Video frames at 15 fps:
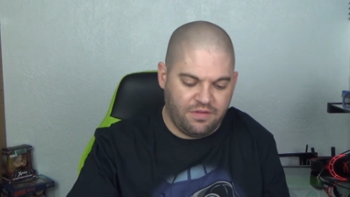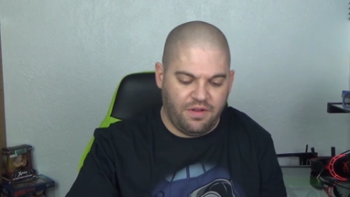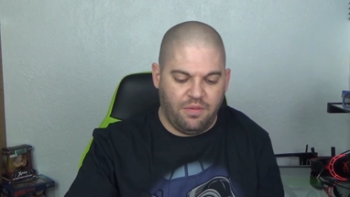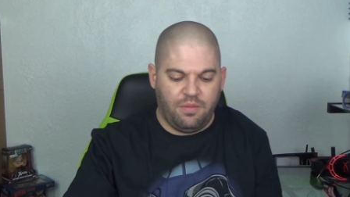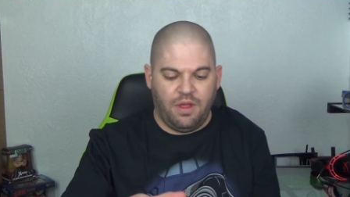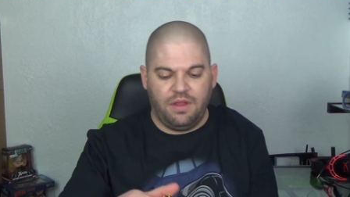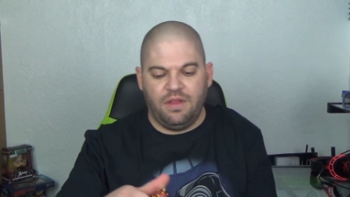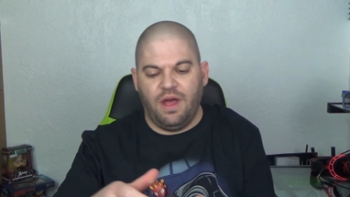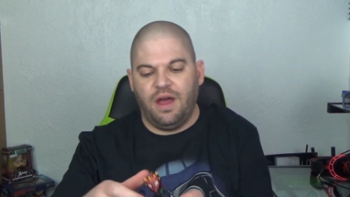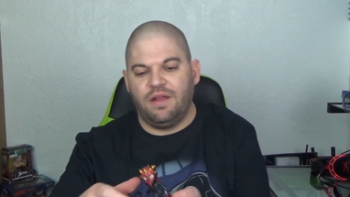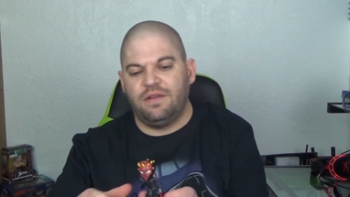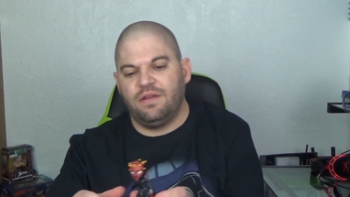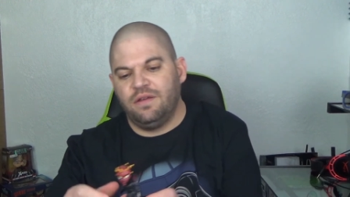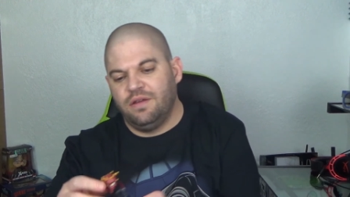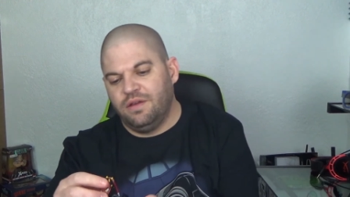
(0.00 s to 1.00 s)
something like
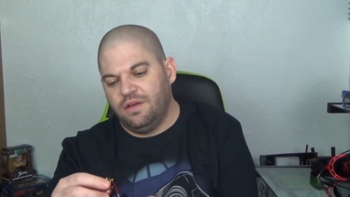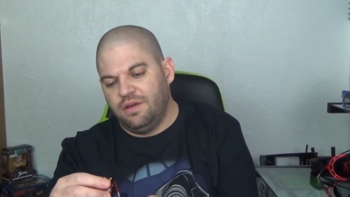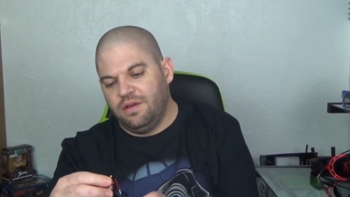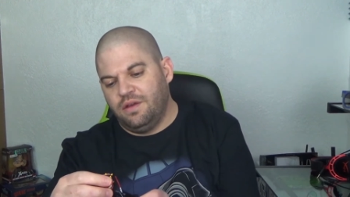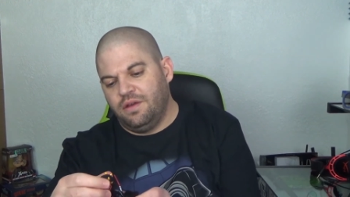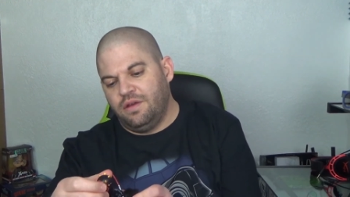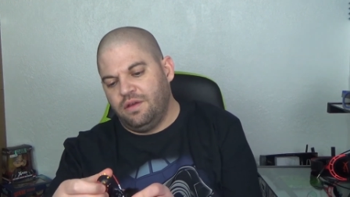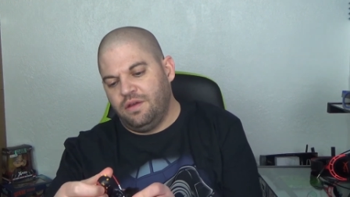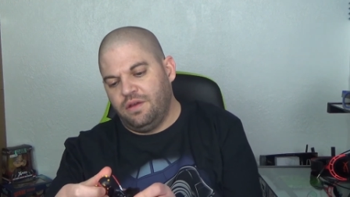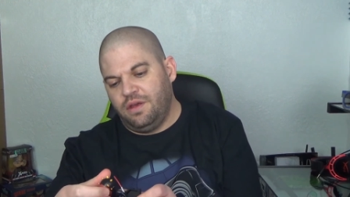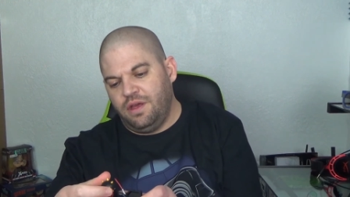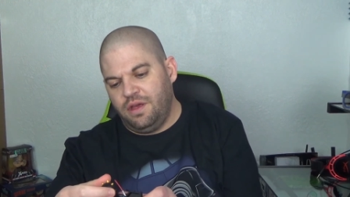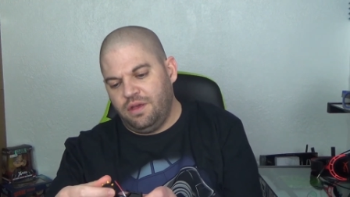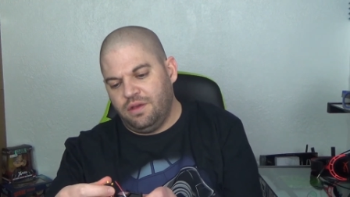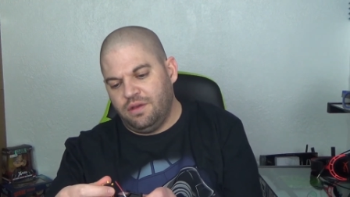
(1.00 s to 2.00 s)
that.
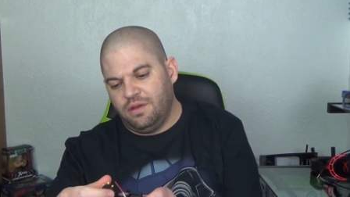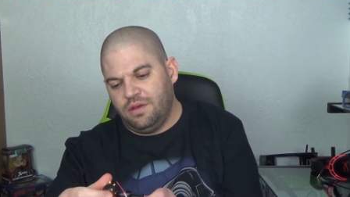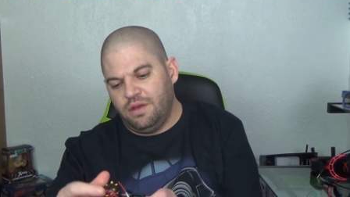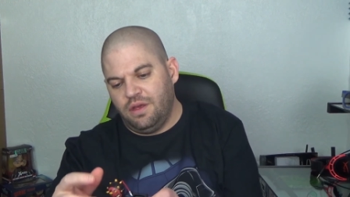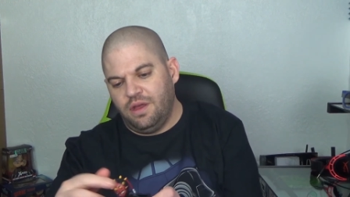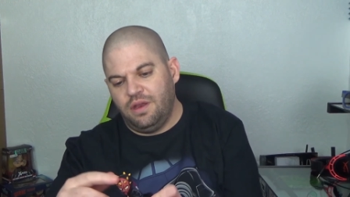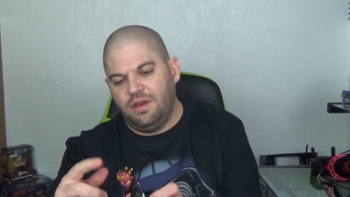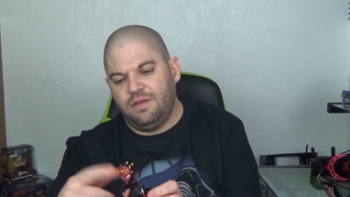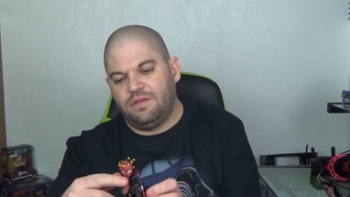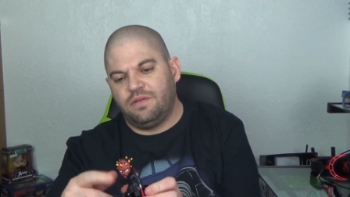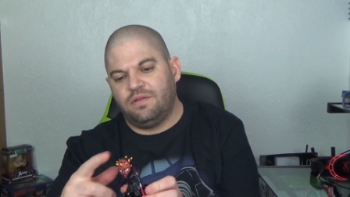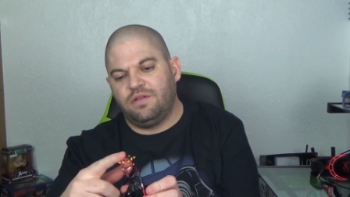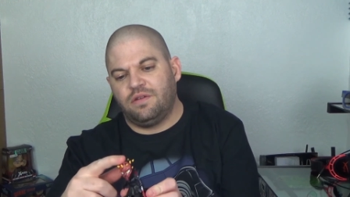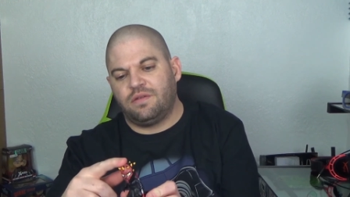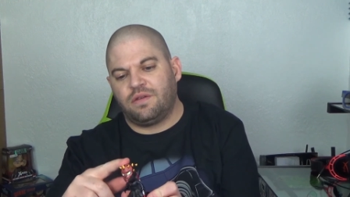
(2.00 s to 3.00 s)
Hey. And he's
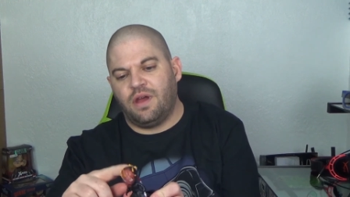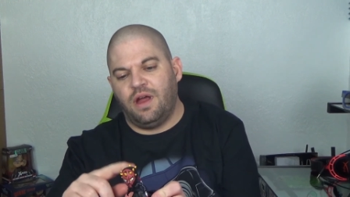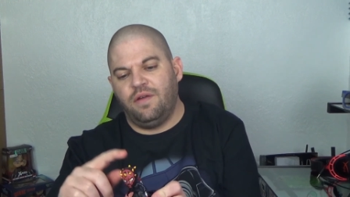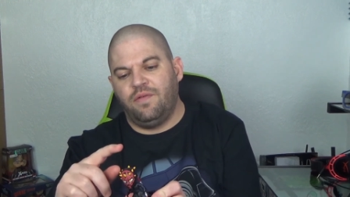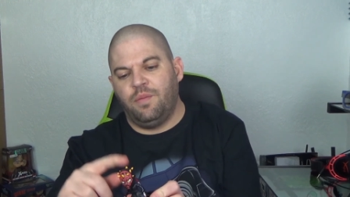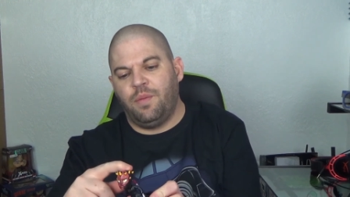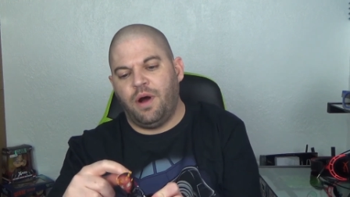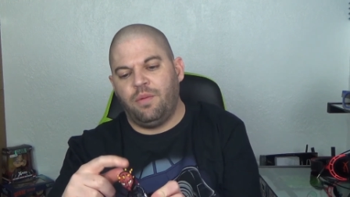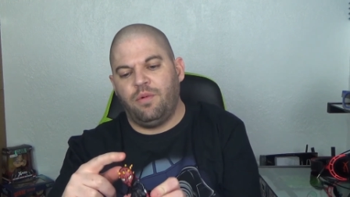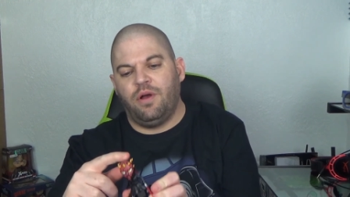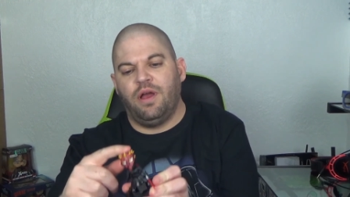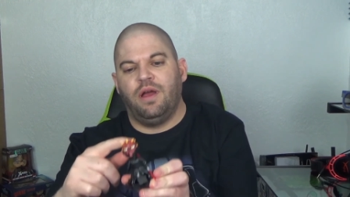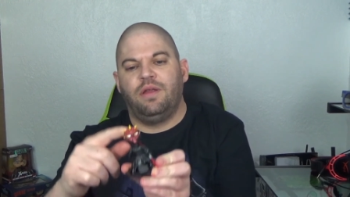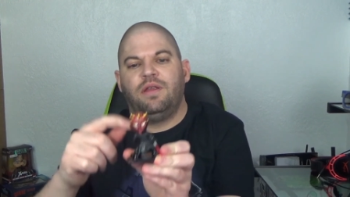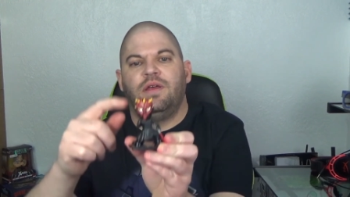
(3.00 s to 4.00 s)
just kind of a
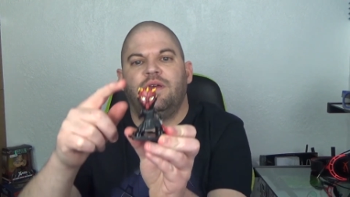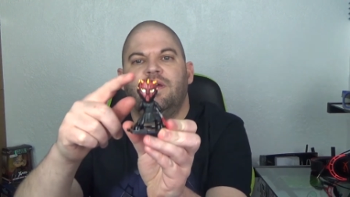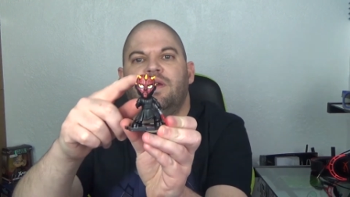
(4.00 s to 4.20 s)
bobblehead.